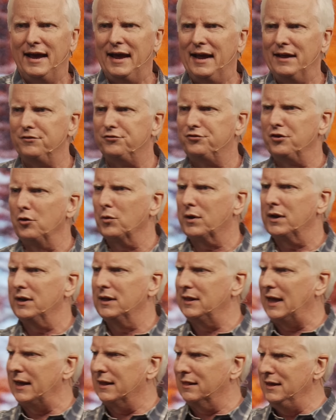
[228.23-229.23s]
And so we're going
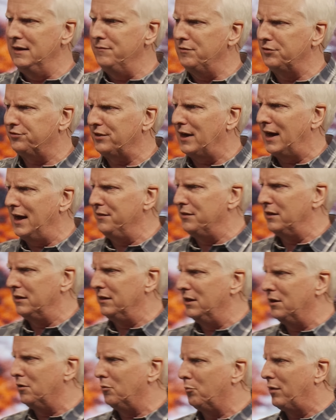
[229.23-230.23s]
to like leave aside the
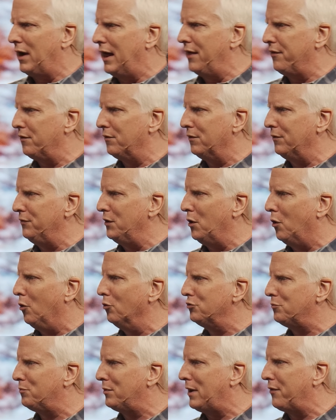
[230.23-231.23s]
little brother and the
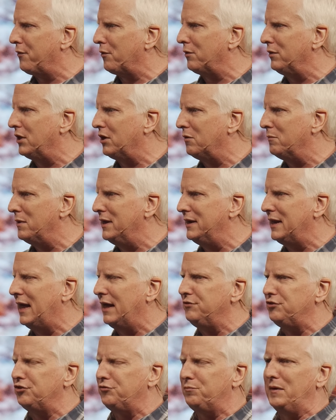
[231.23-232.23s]
older brother a little bit
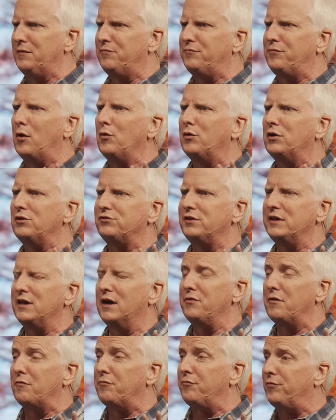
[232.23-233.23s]
and just be focusing
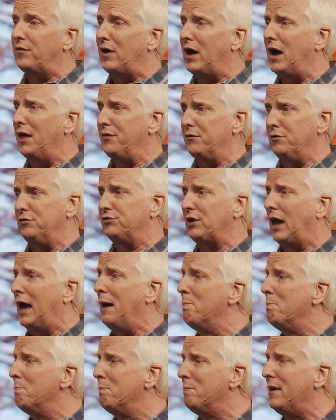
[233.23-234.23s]
on the father's
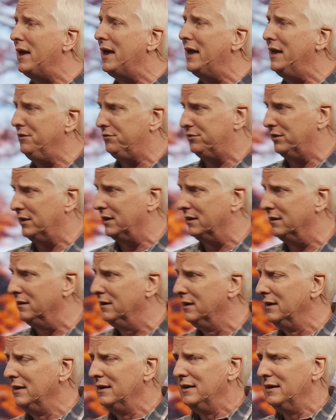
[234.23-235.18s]
amazing